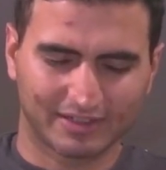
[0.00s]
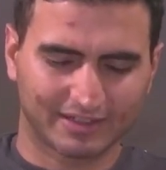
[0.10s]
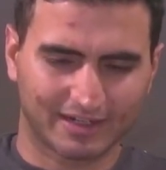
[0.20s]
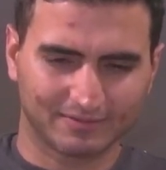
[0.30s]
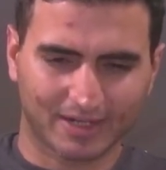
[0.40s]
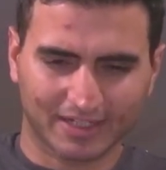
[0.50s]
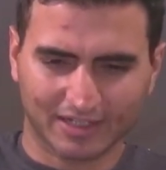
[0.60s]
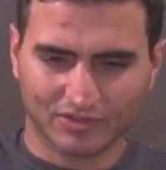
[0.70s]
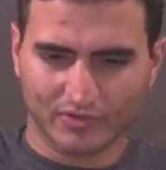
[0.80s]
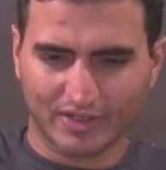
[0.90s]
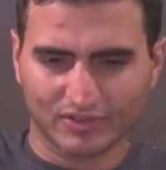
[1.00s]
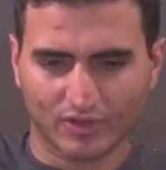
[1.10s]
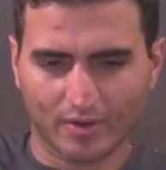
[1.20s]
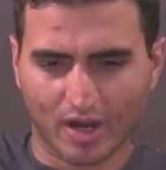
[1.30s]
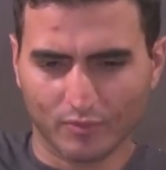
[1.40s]
Like, I can't do that. So
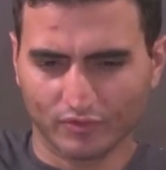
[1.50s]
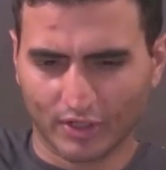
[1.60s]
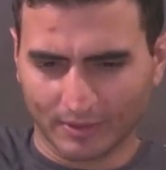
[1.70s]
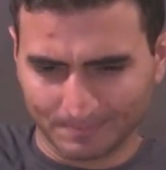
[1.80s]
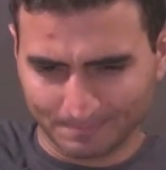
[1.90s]
I moved on.